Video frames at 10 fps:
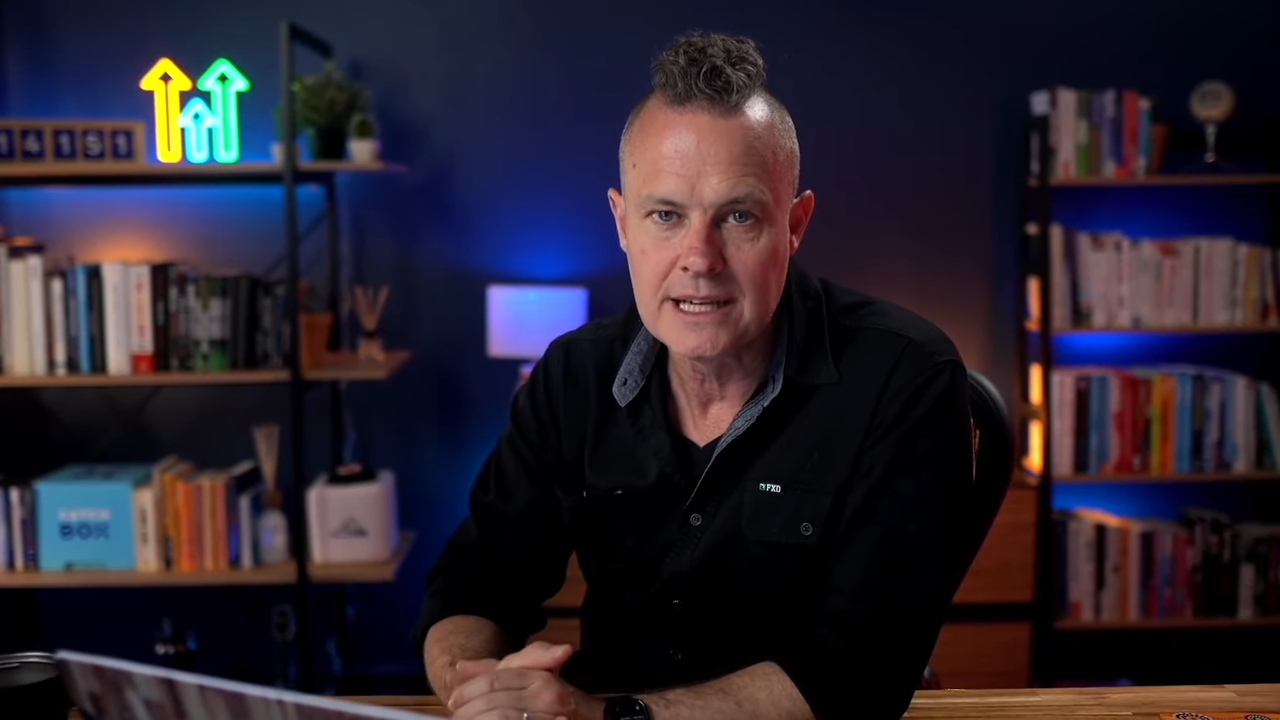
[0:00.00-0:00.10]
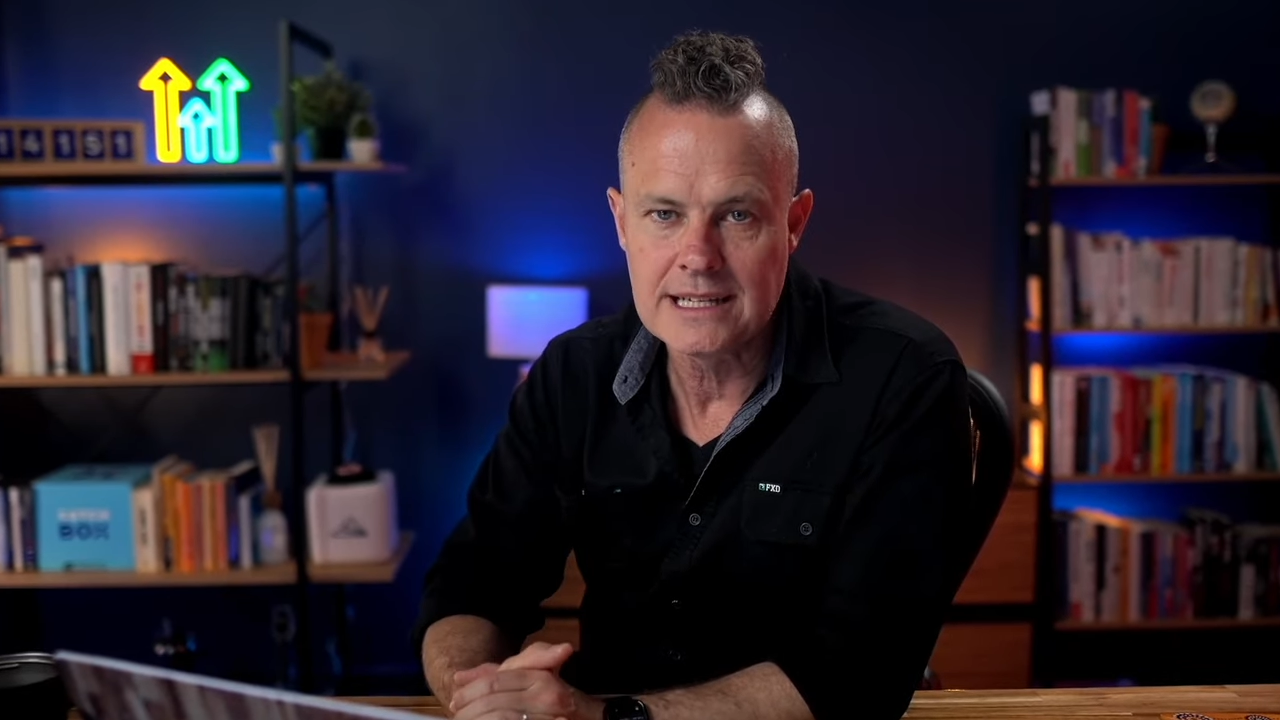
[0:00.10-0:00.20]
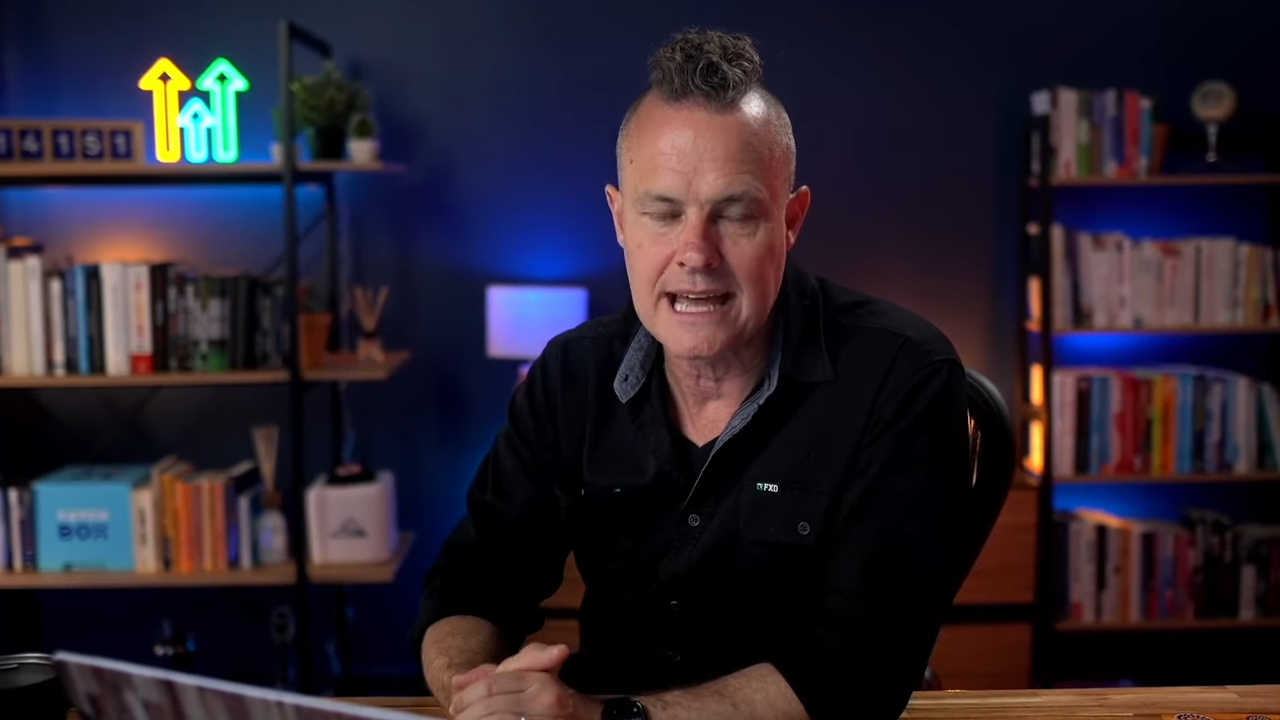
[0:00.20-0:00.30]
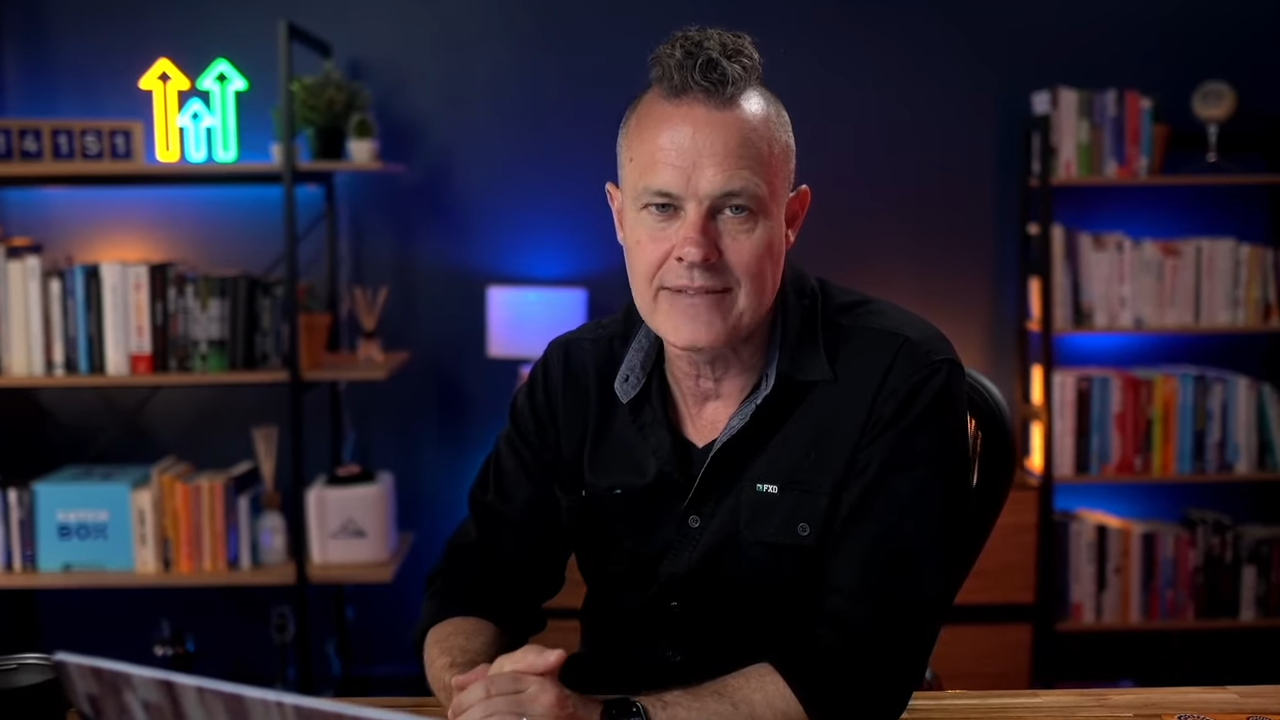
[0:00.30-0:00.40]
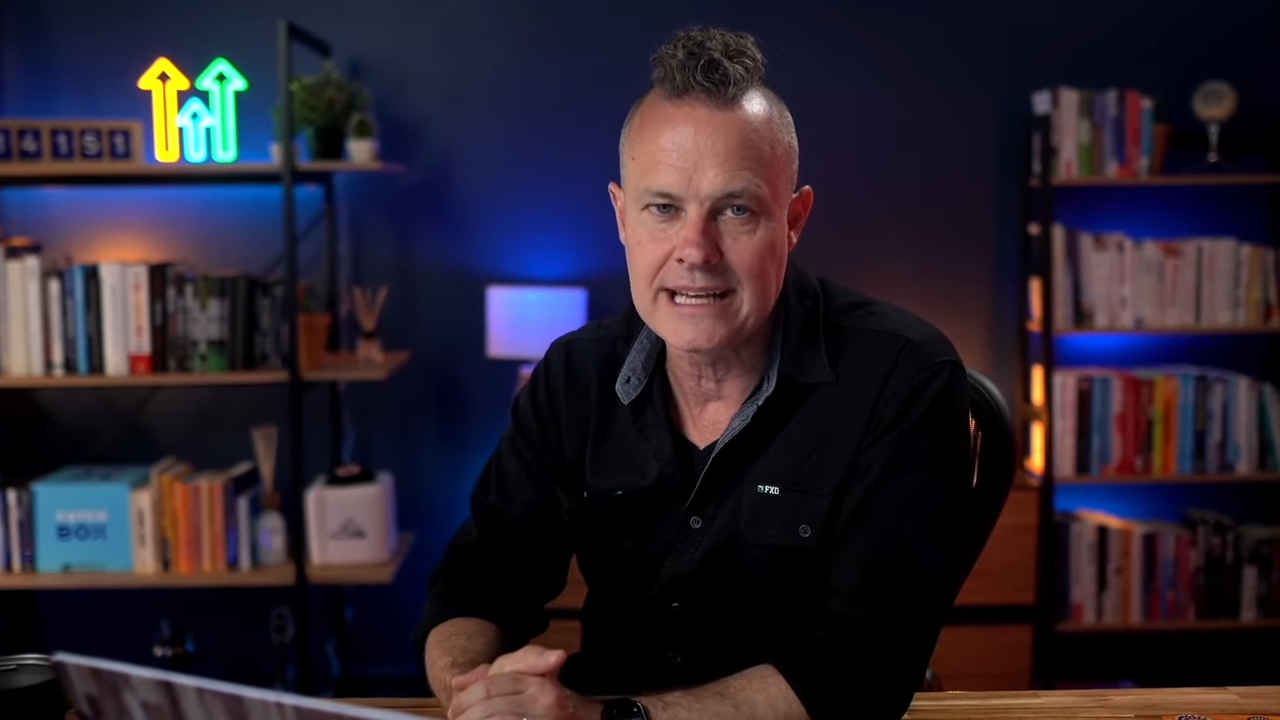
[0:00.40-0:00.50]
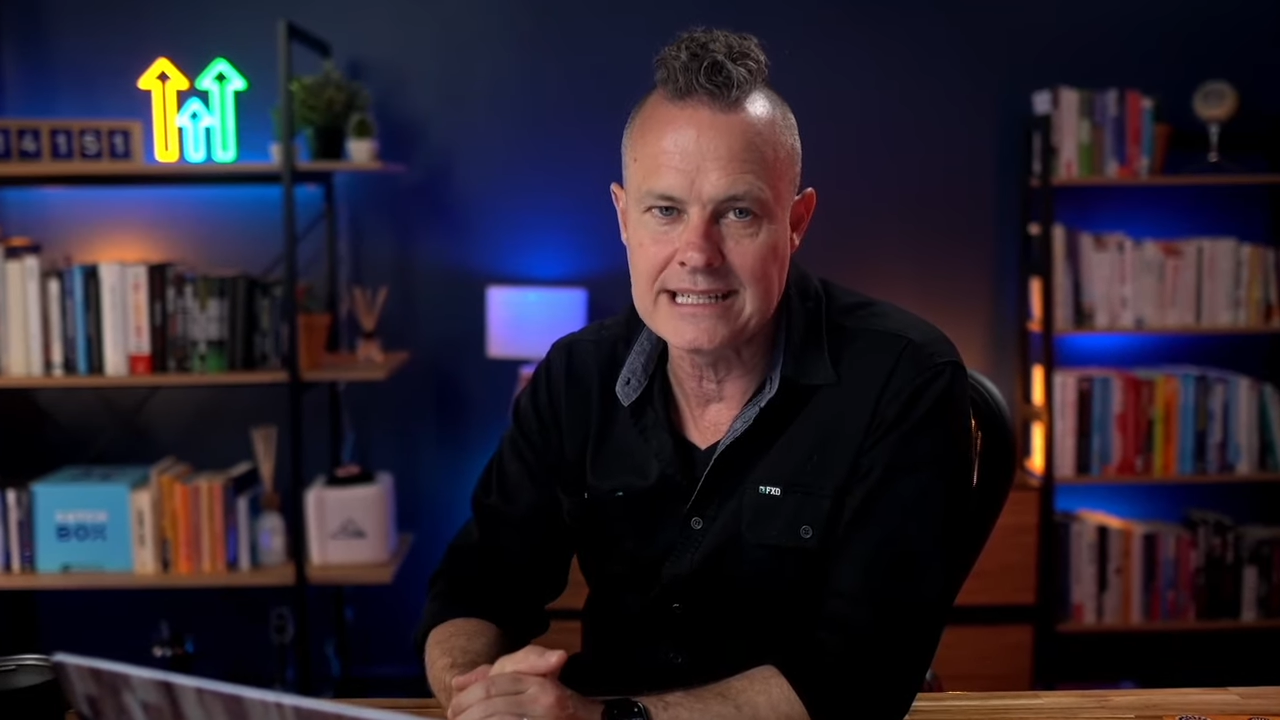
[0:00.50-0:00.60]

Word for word: to have a